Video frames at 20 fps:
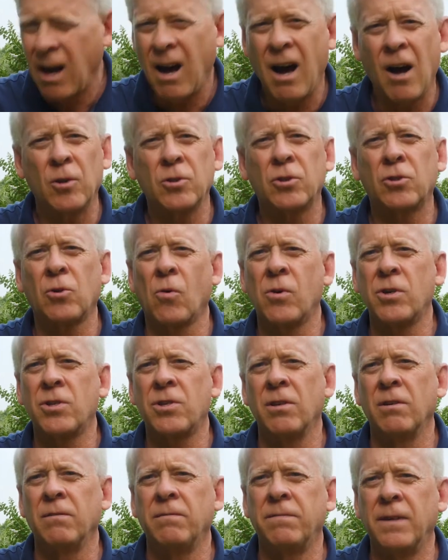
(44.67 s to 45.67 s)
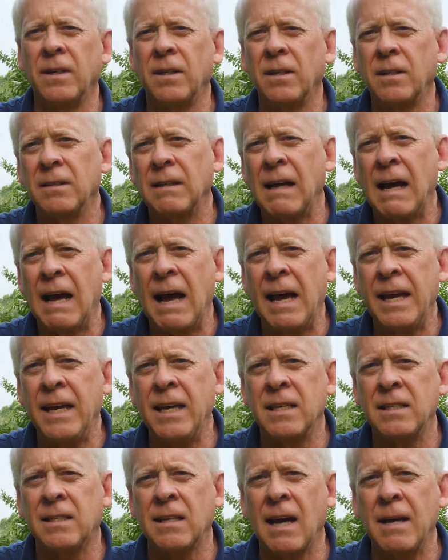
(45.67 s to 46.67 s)
all sorts of
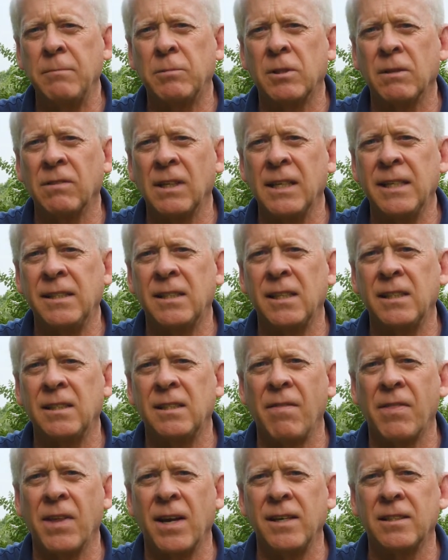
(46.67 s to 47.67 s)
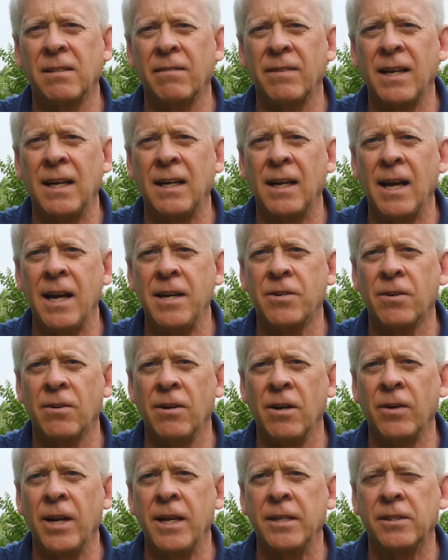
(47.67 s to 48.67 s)
high-end types of lenses and things of that nature
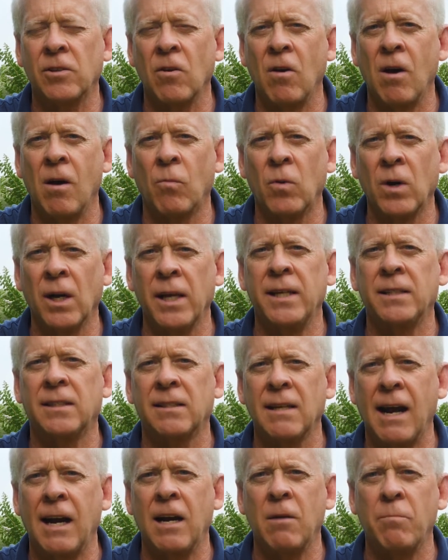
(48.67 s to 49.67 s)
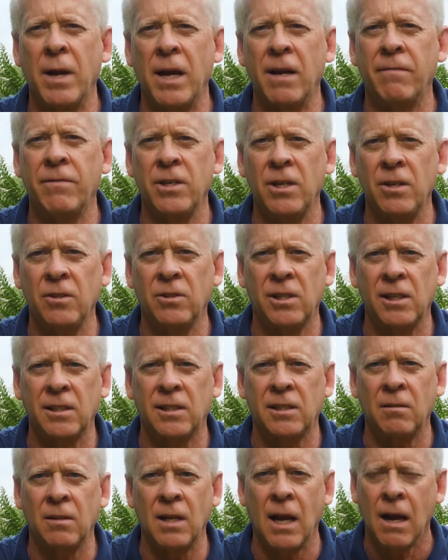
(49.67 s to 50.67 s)
on it. So I'm really excited to be able to use
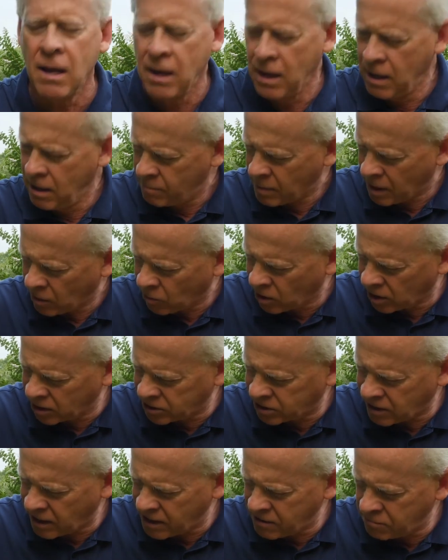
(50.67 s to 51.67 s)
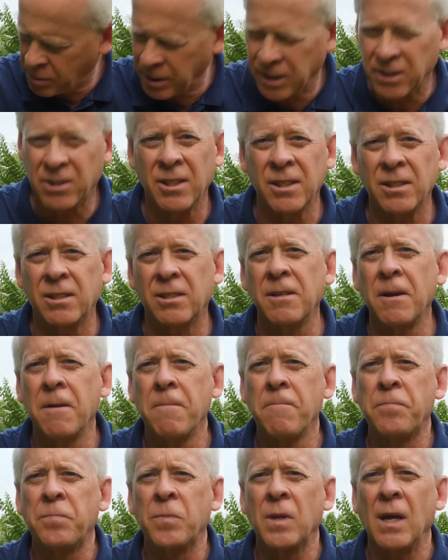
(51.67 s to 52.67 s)
this in my real estate business,
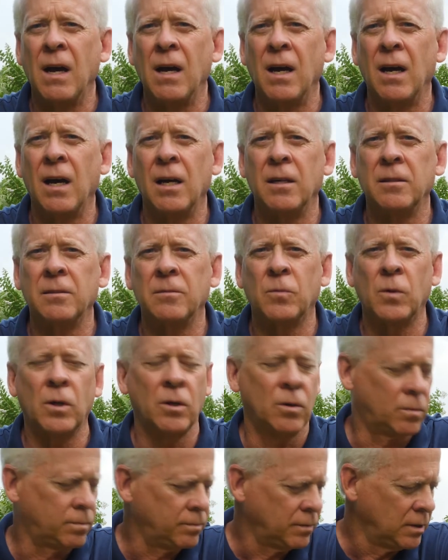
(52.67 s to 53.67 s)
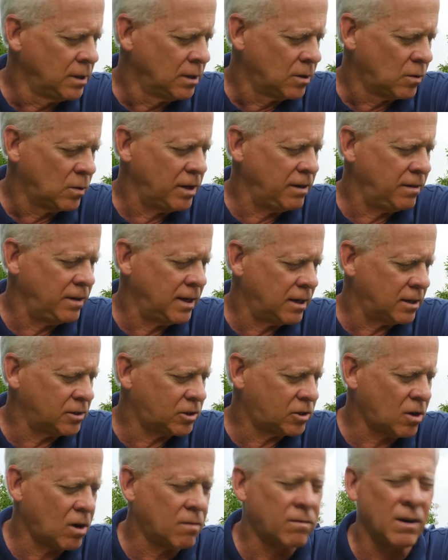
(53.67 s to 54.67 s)
where we
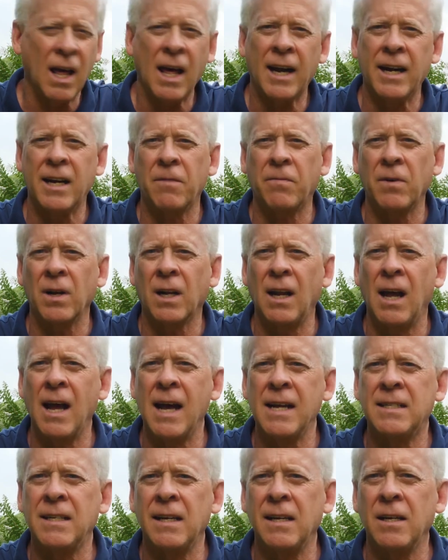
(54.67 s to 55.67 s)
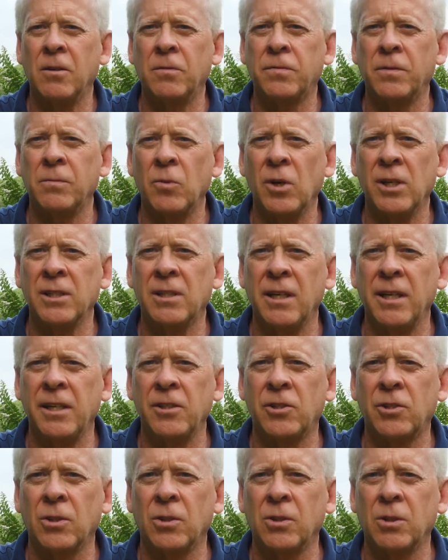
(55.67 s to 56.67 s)
serve a lot of different clientele, from
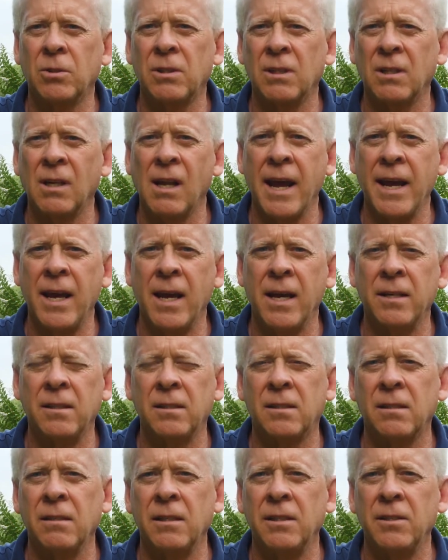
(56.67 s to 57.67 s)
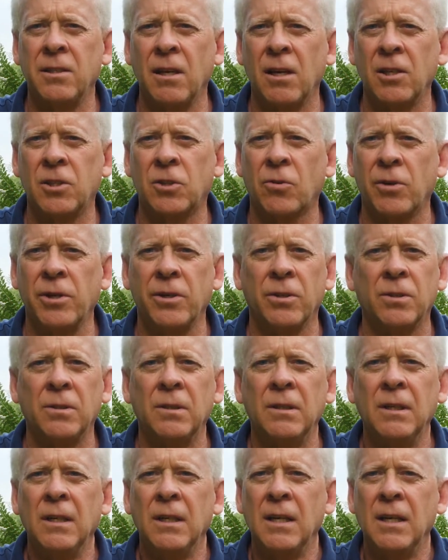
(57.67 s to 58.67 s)
residential to land to industrial
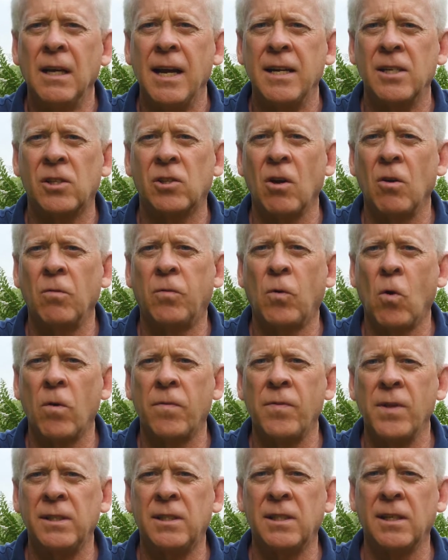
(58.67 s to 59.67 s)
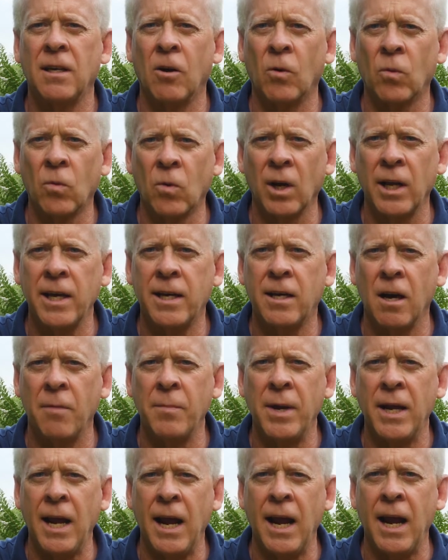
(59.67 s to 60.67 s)
and so forth, and this is going to really
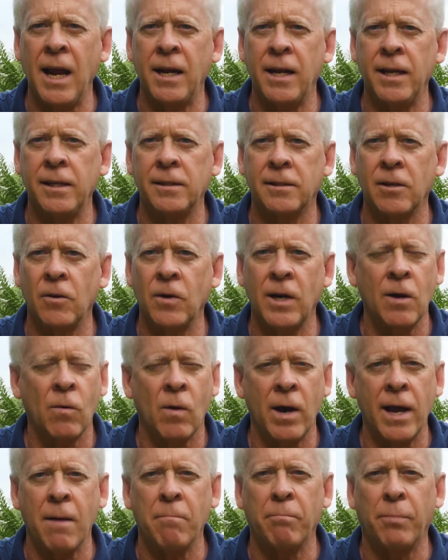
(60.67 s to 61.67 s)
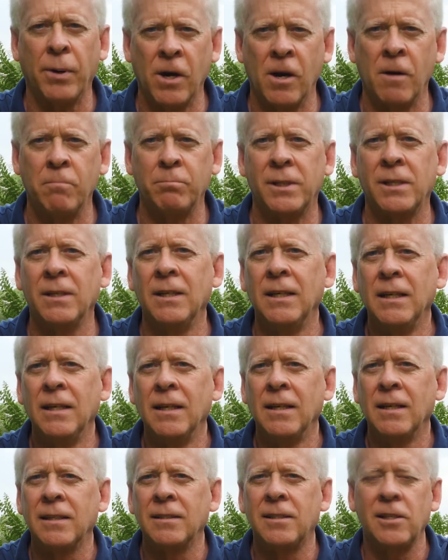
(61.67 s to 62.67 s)
come in handy. So anyway, I'm pumped.
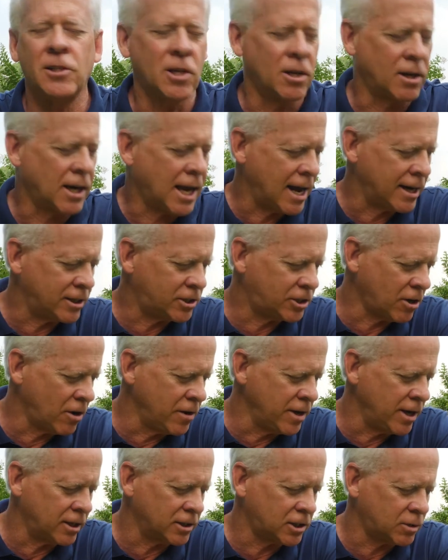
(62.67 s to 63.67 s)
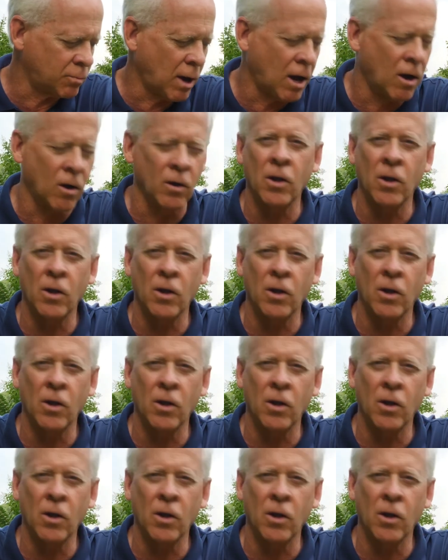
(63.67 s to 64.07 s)
I'm just going to kind of show you a small